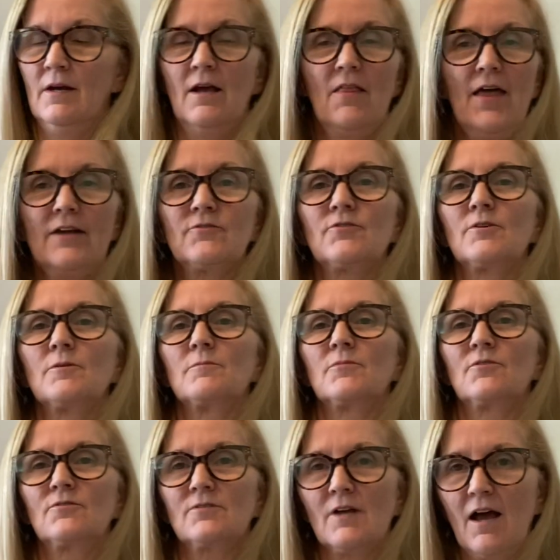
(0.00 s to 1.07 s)
That's some
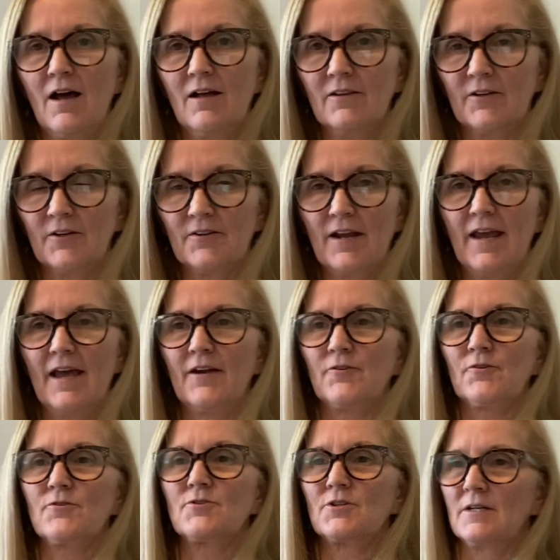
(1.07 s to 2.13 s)
solid
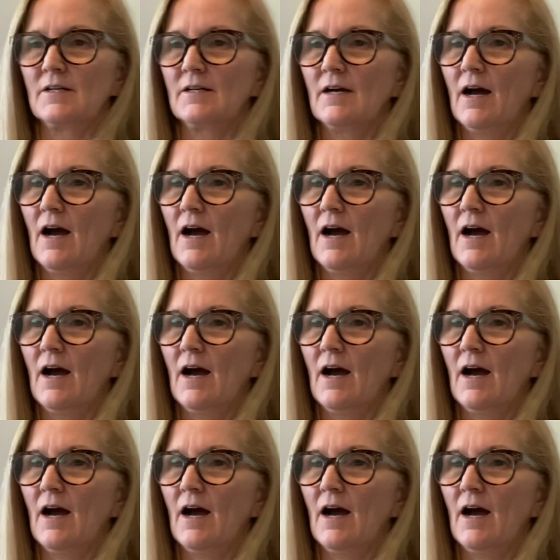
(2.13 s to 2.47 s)
energy.